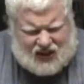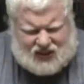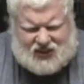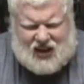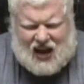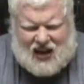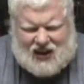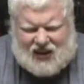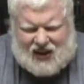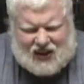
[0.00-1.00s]

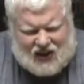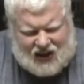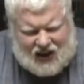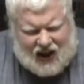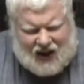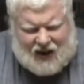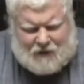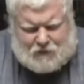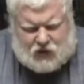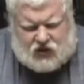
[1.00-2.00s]
sand-like.
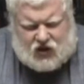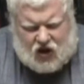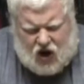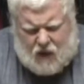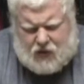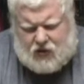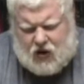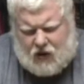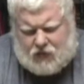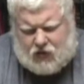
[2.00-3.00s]
So the hop
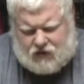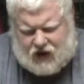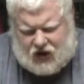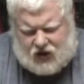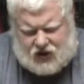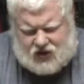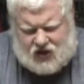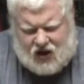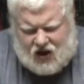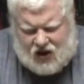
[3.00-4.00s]
profile on this,
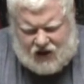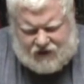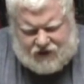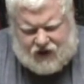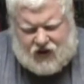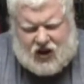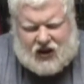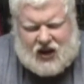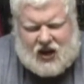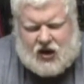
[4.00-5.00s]
very
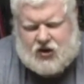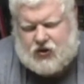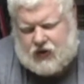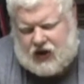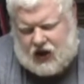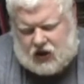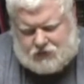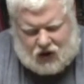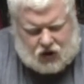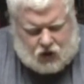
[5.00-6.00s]
akin to an
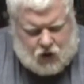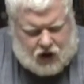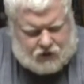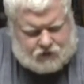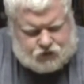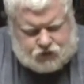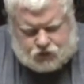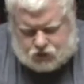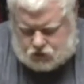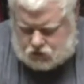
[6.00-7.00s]
English barley wine.
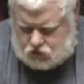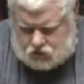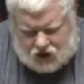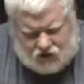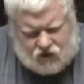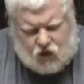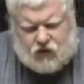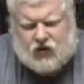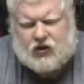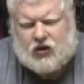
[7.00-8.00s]

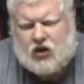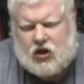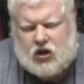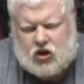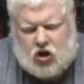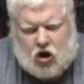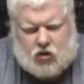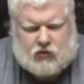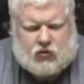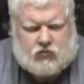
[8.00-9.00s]
Forefront,
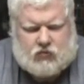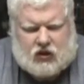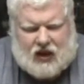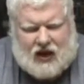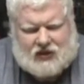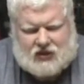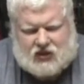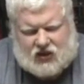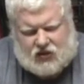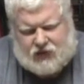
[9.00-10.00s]
caramel,
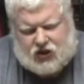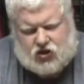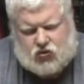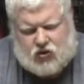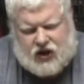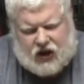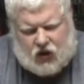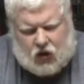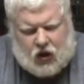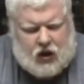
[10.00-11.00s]
molasses, a little bit of
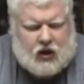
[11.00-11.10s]
treacle,